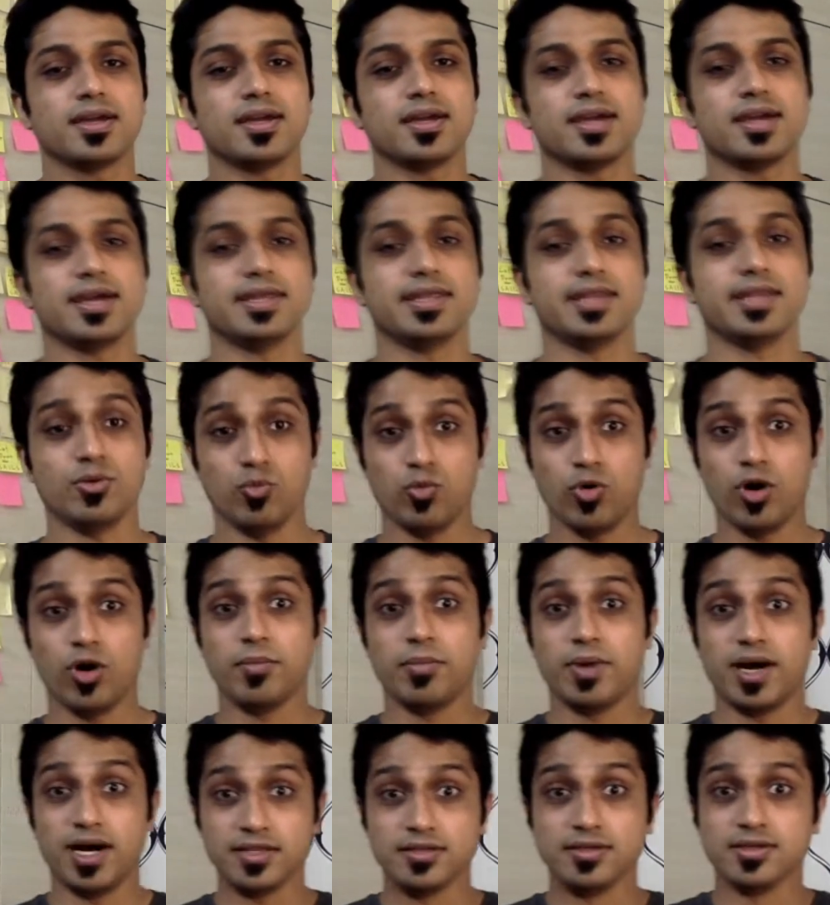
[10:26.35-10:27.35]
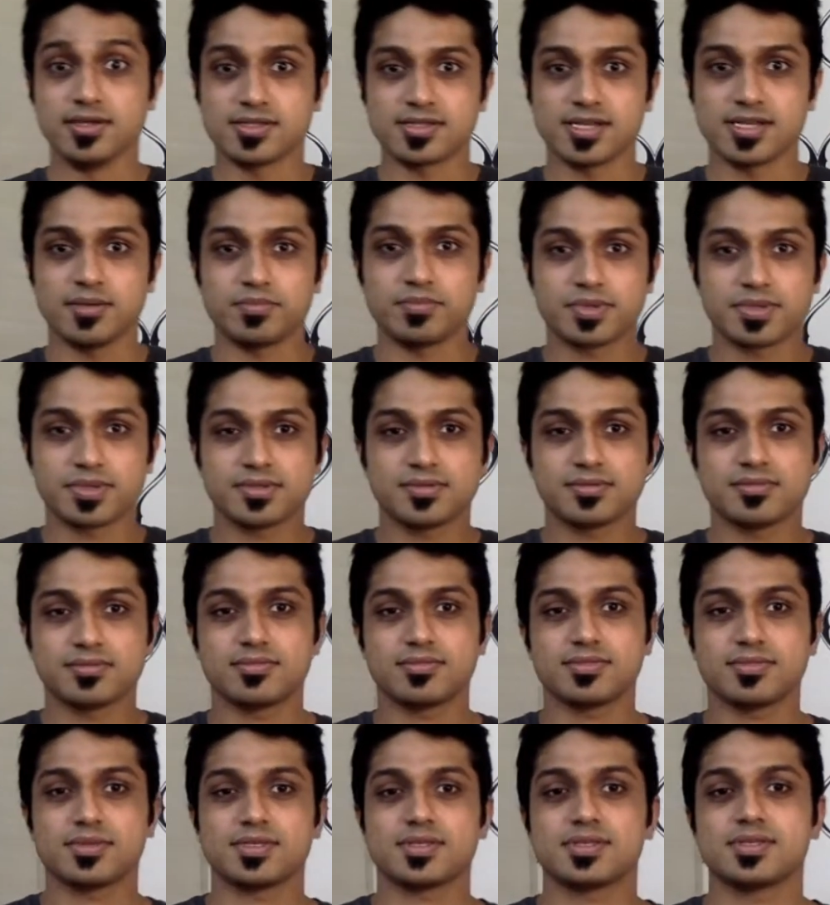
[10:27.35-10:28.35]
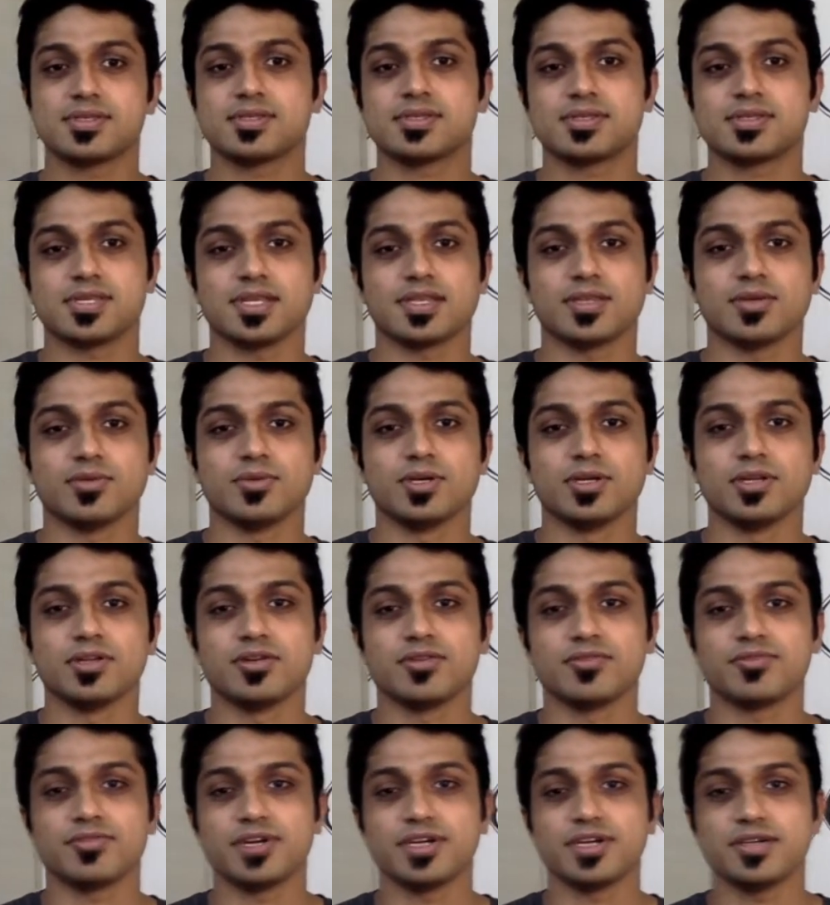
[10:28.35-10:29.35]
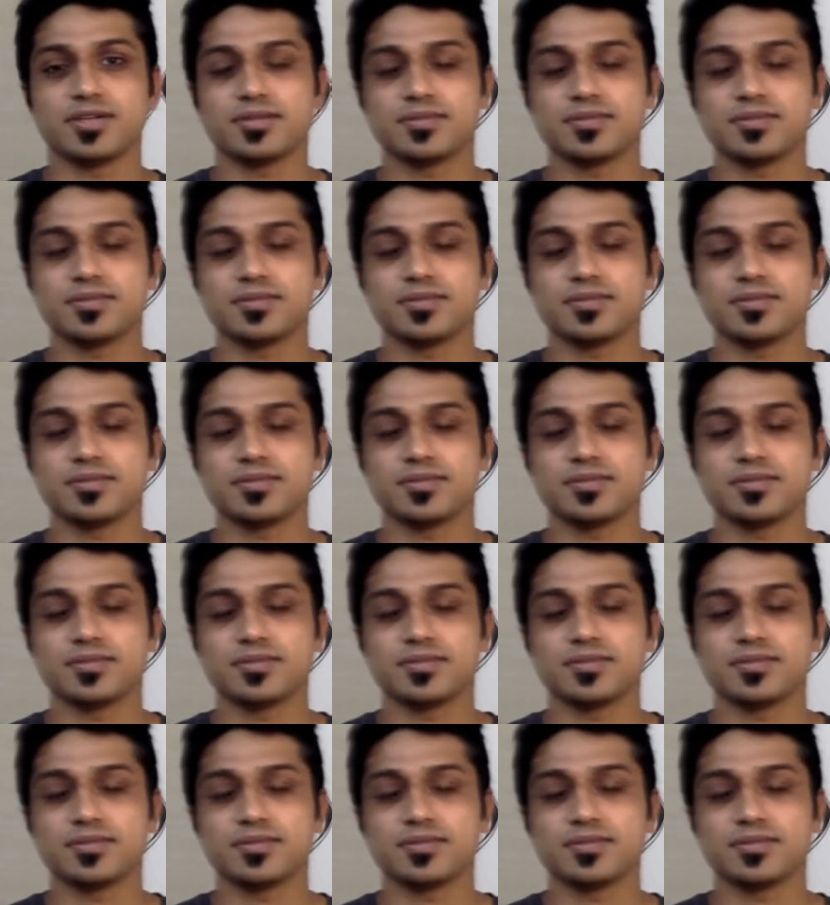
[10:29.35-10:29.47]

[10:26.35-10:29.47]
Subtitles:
and then warm others up. Set the world on fire.